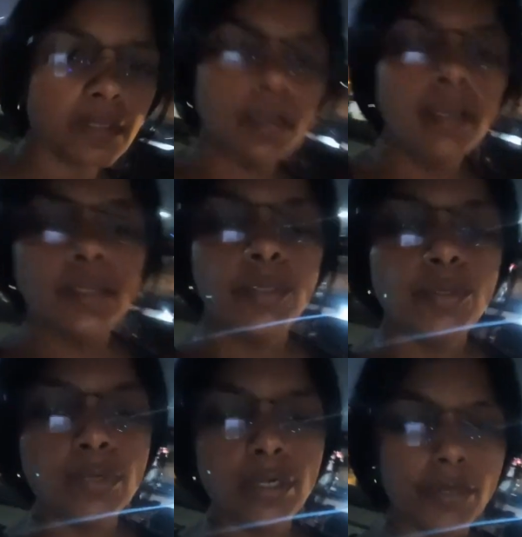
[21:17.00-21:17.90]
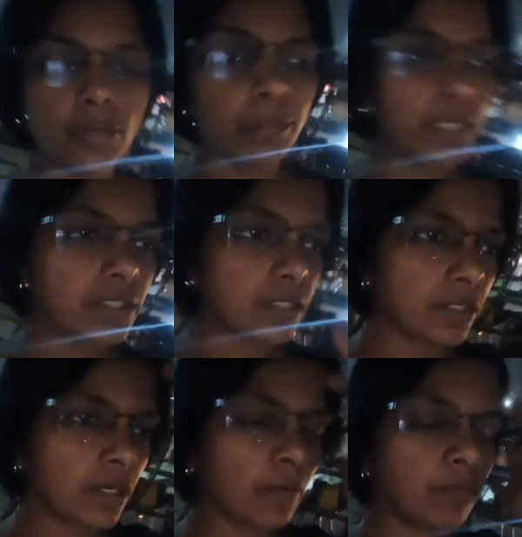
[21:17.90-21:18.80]
You are going to mix it up
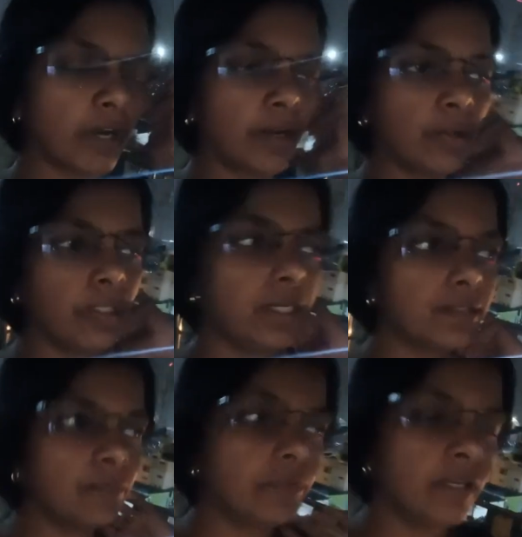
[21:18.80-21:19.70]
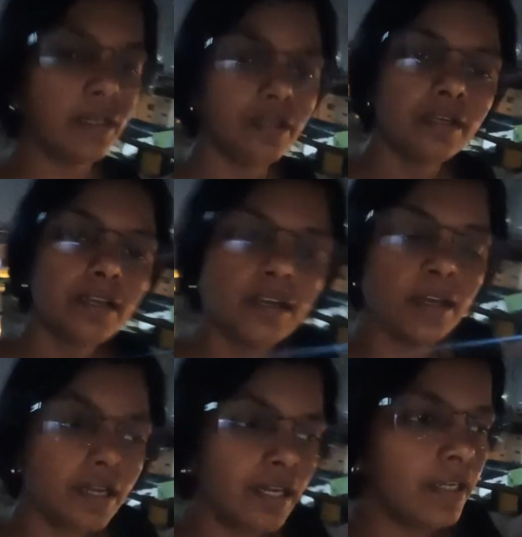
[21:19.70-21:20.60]
one or the other way,
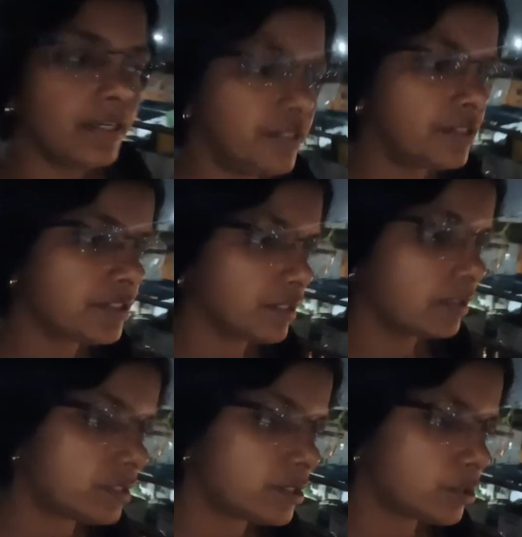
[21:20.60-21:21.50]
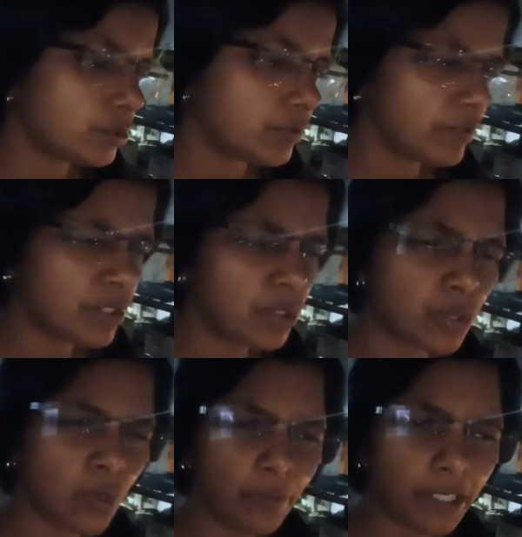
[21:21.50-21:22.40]
and so there were so
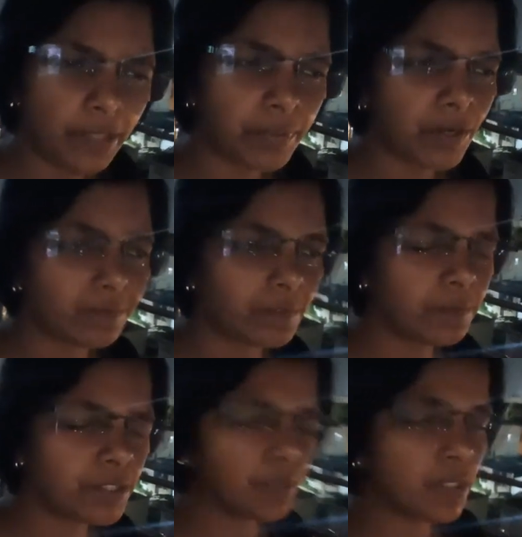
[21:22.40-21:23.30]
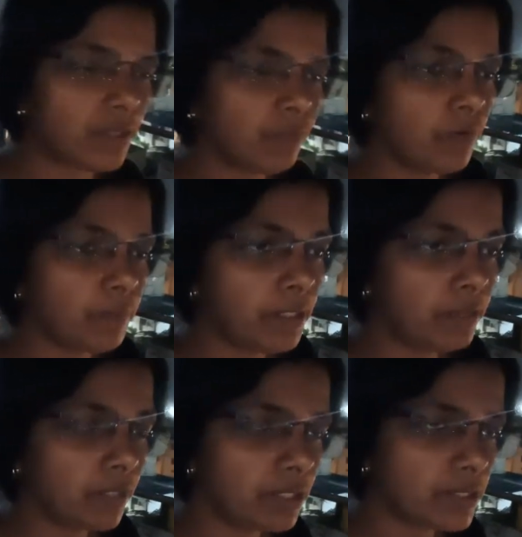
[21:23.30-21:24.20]
many problems today for me while
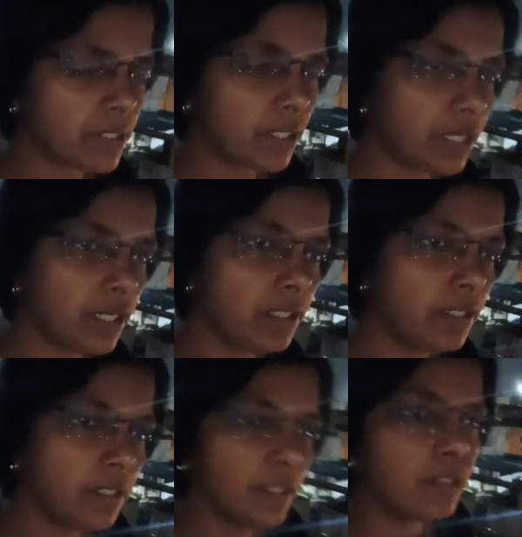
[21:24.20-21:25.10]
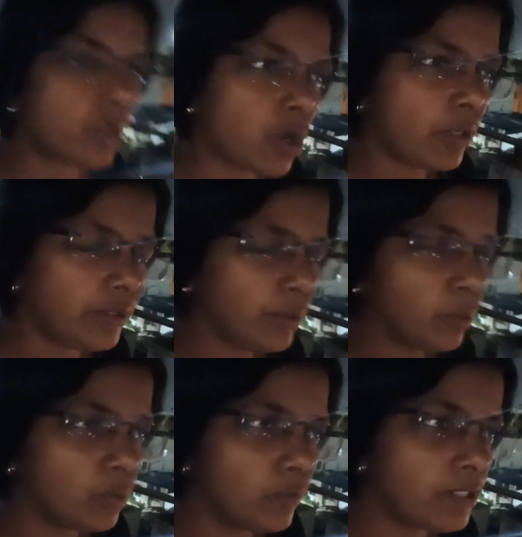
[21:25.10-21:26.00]
singing. The audio
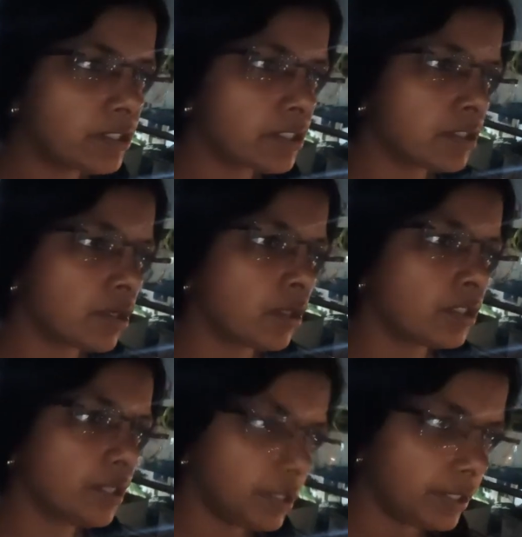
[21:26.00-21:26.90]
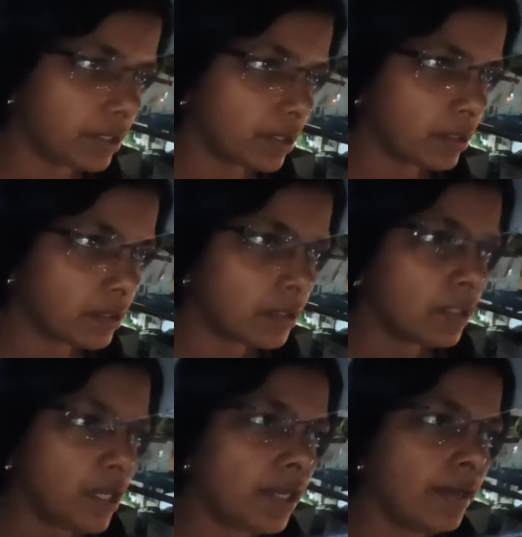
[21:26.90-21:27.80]
was not clear,
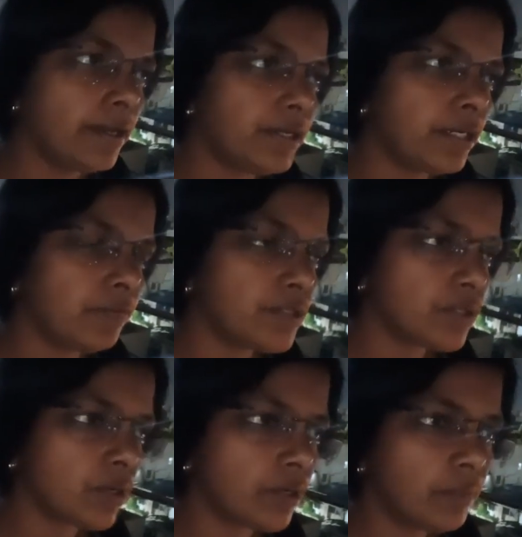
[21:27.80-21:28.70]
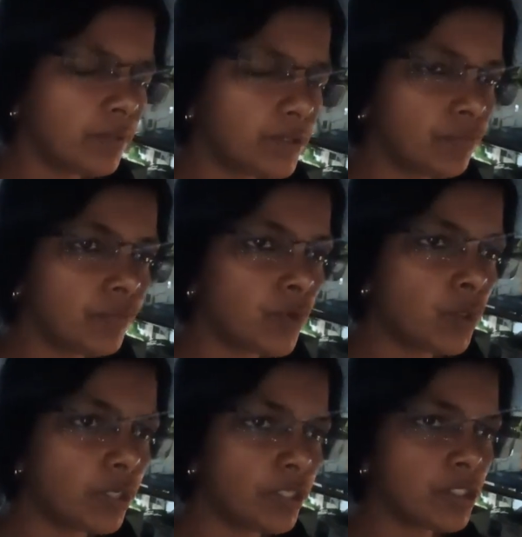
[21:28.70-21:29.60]
and I was not able to
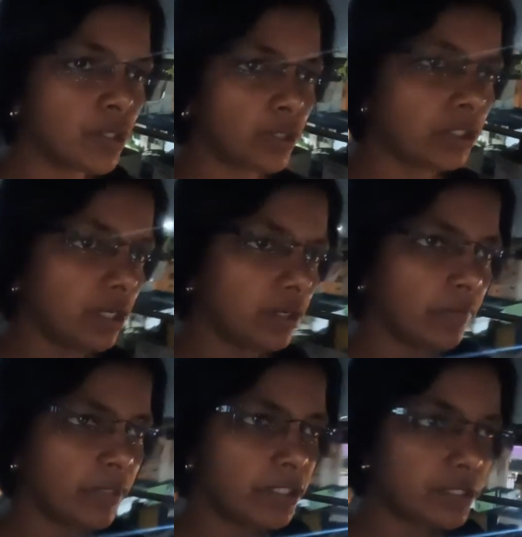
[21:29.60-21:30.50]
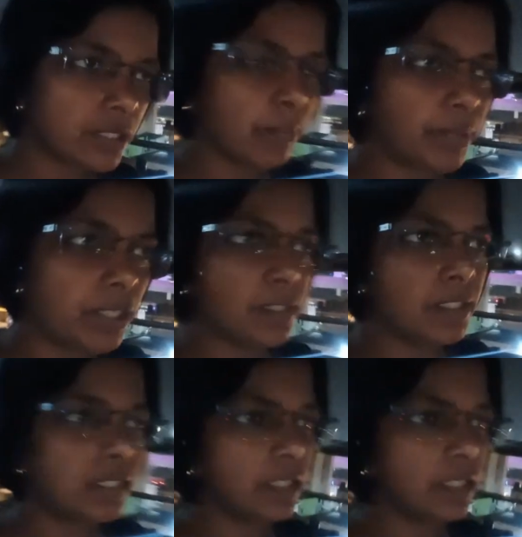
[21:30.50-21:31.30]
focus on the lyrics. And basically